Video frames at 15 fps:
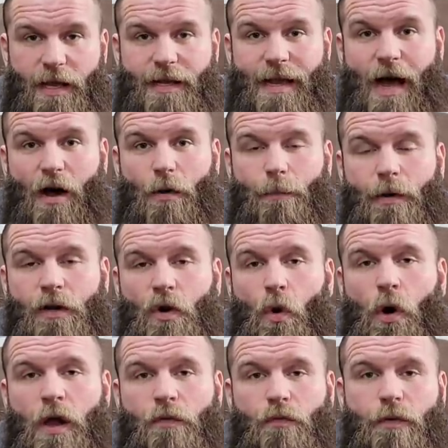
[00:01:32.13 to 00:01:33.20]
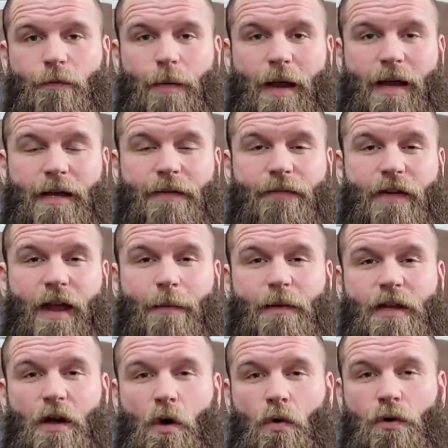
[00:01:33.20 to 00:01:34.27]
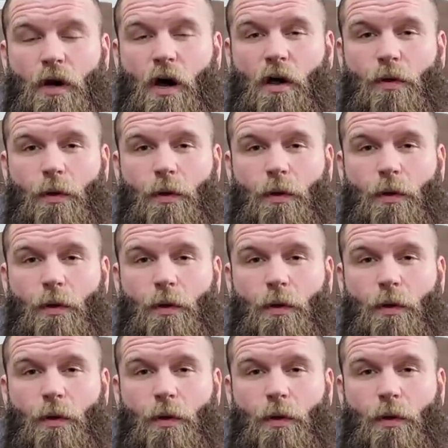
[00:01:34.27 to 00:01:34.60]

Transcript: Now, McCoy remained family owned all